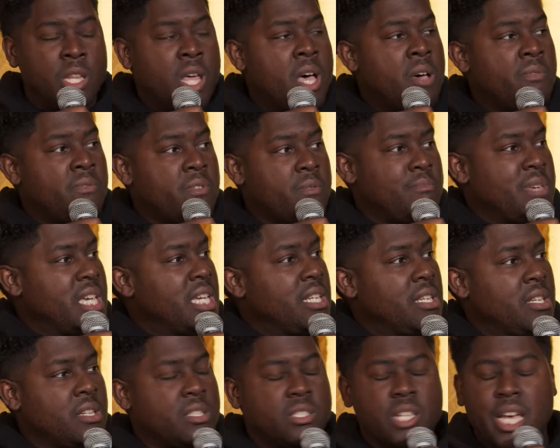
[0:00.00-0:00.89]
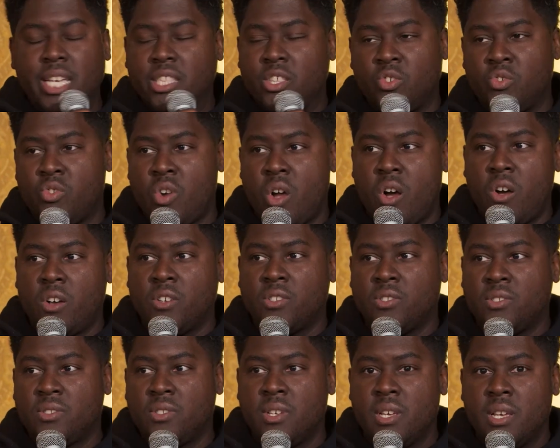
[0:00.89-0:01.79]
love for me looks like the
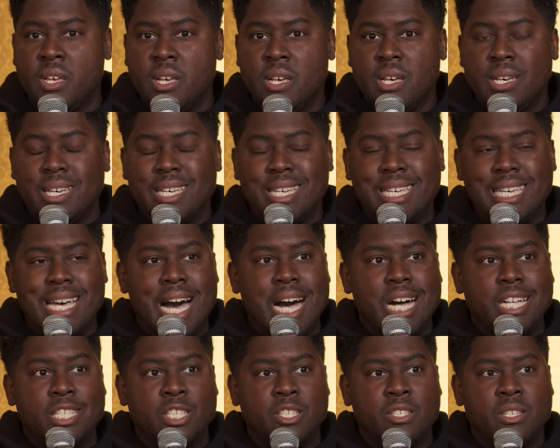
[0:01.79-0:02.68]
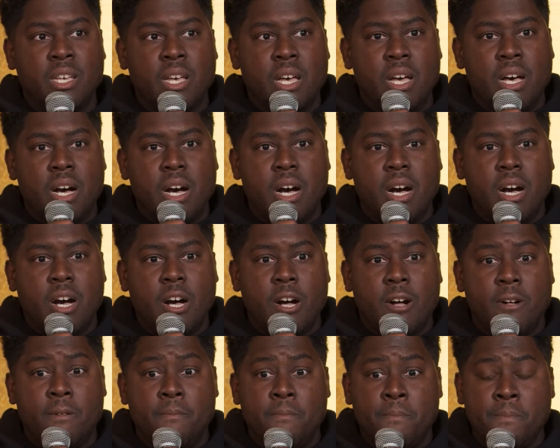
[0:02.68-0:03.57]
cross. God's
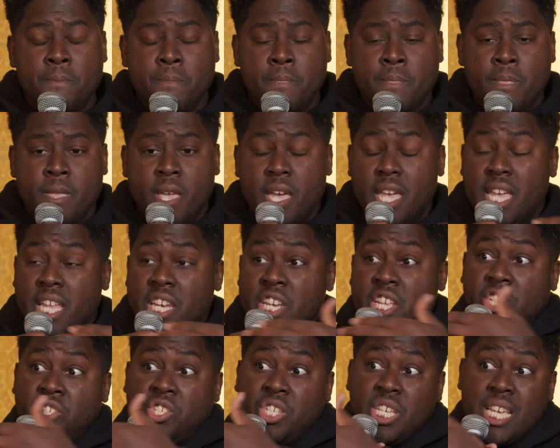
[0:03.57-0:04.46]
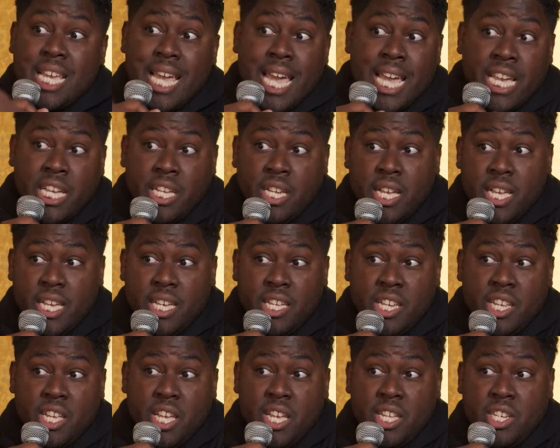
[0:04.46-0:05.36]
uh, initiate
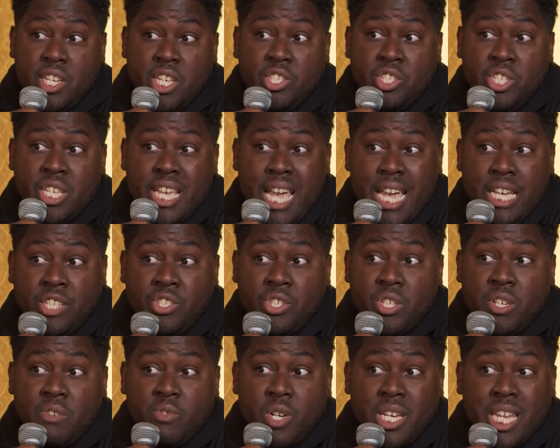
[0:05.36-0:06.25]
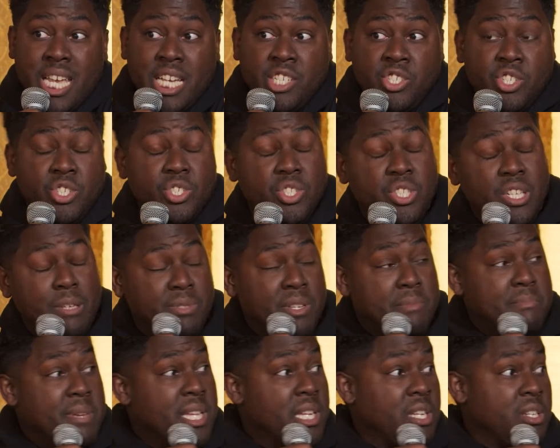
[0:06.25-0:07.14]
initiation of relationship
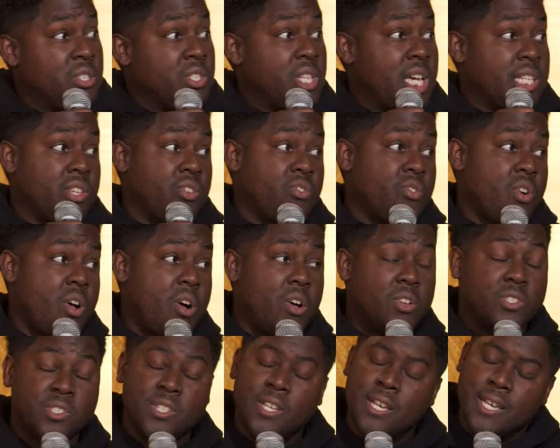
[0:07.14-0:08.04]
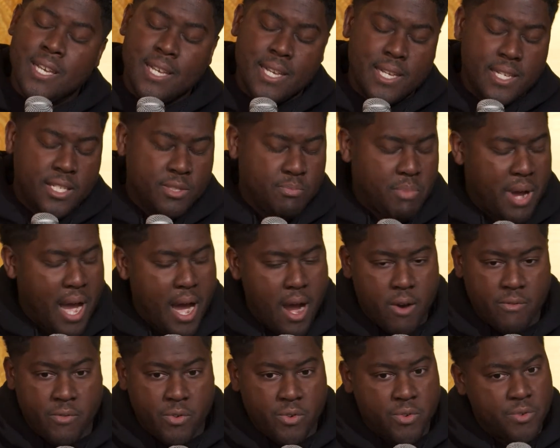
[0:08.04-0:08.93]
to me looks like the cross. It's
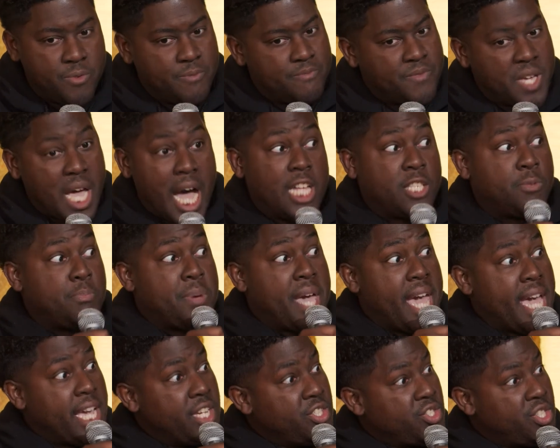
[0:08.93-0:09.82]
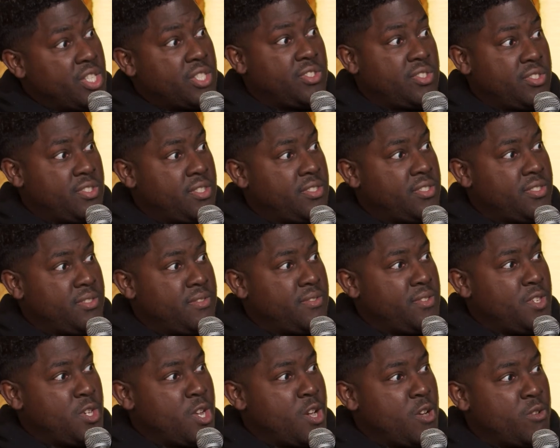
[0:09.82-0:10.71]
powerful. God's patience,
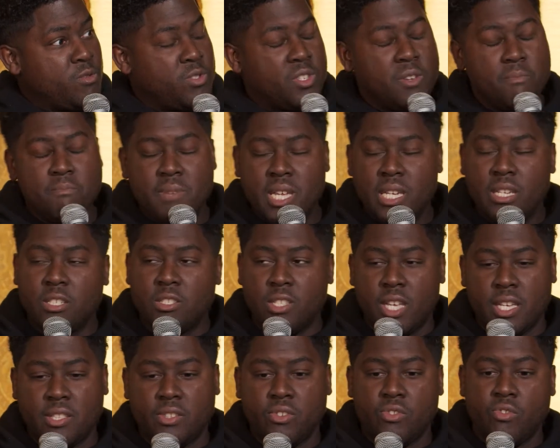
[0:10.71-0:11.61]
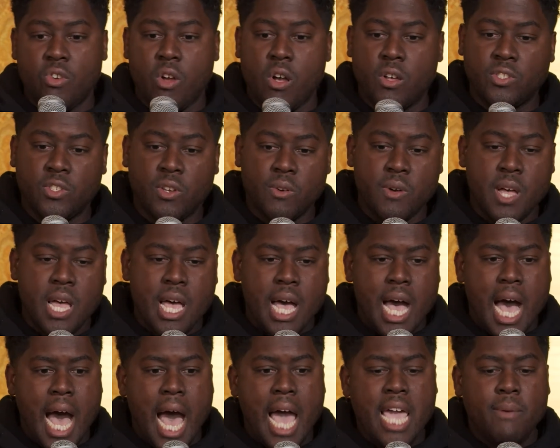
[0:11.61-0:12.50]
you know, to me looks like the cross. So
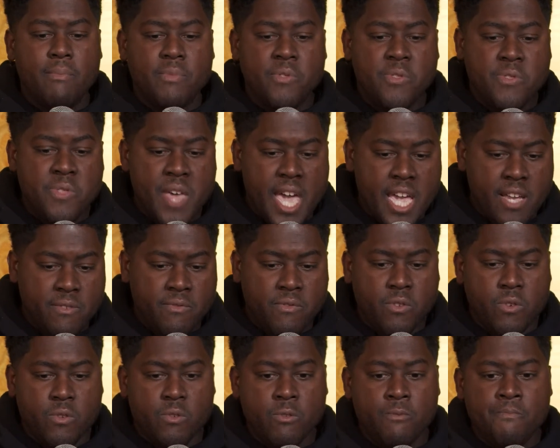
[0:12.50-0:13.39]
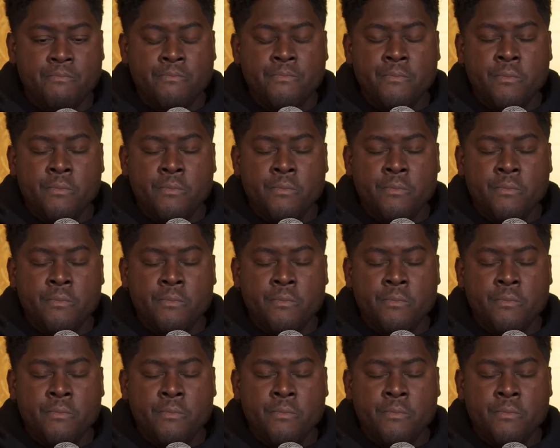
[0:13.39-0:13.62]
I am thankful